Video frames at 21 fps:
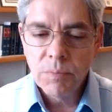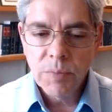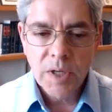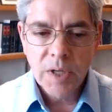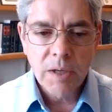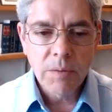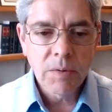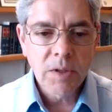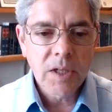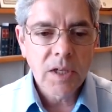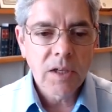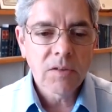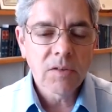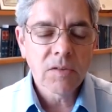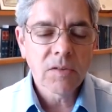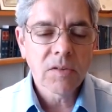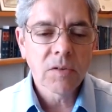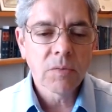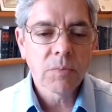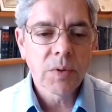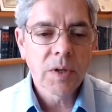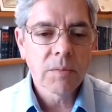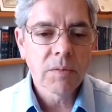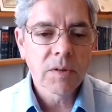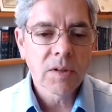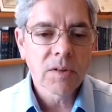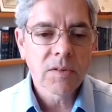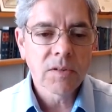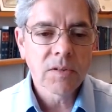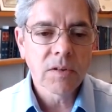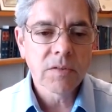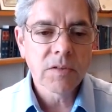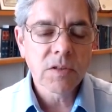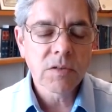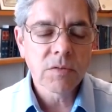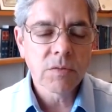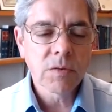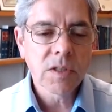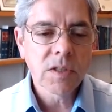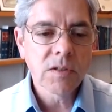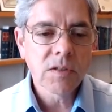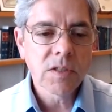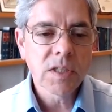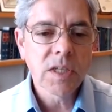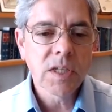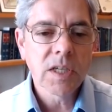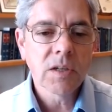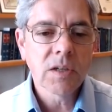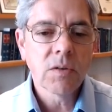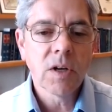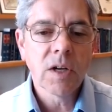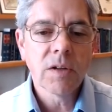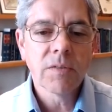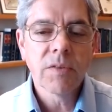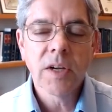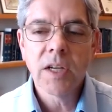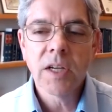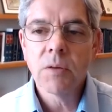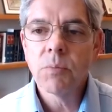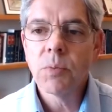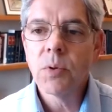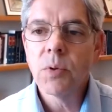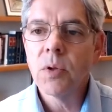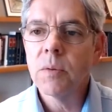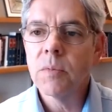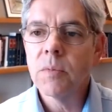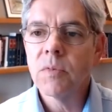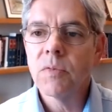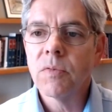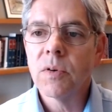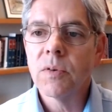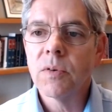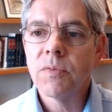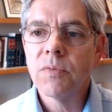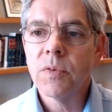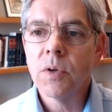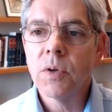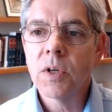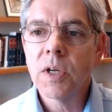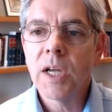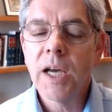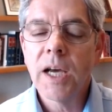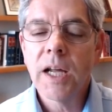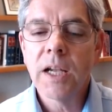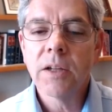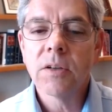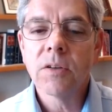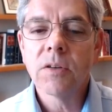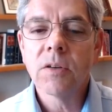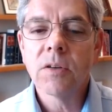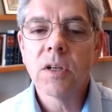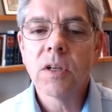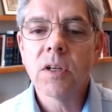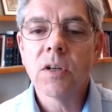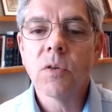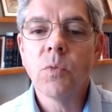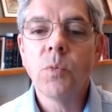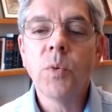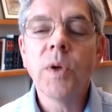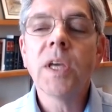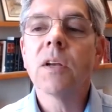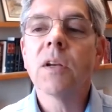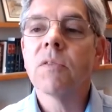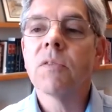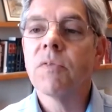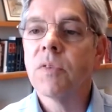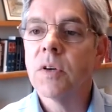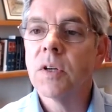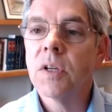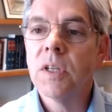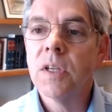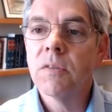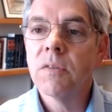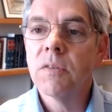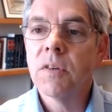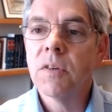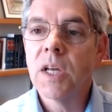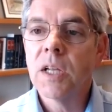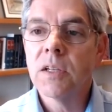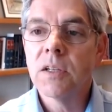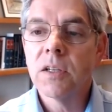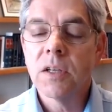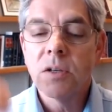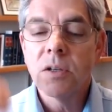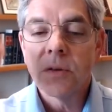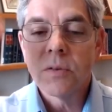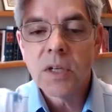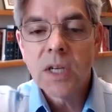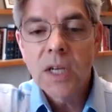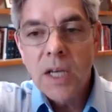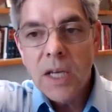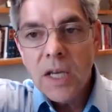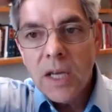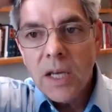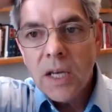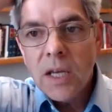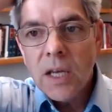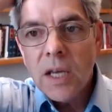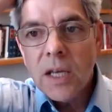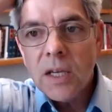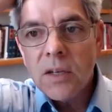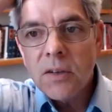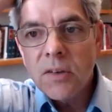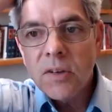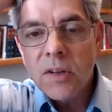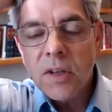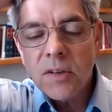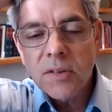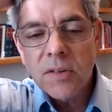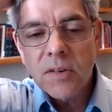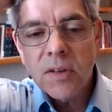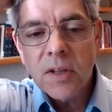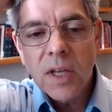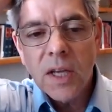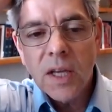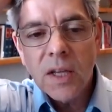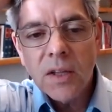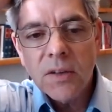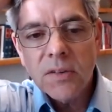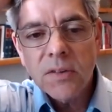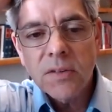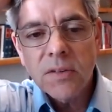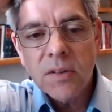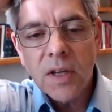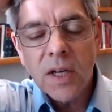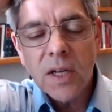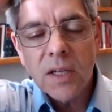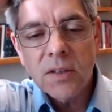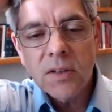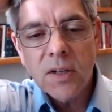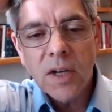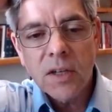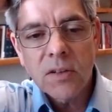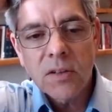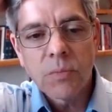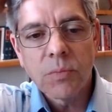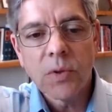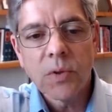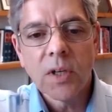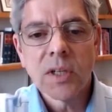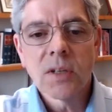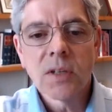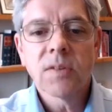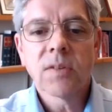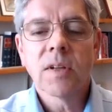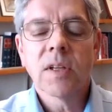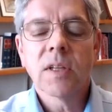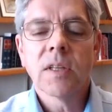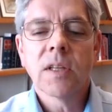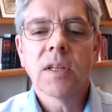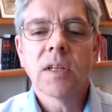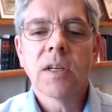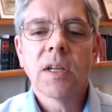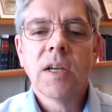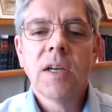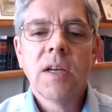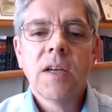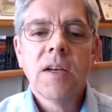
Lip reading: public interest or public service work, you stay in qualifying employment for a full calendar year, we can forgive that loan. And just as Dr. Braun said that,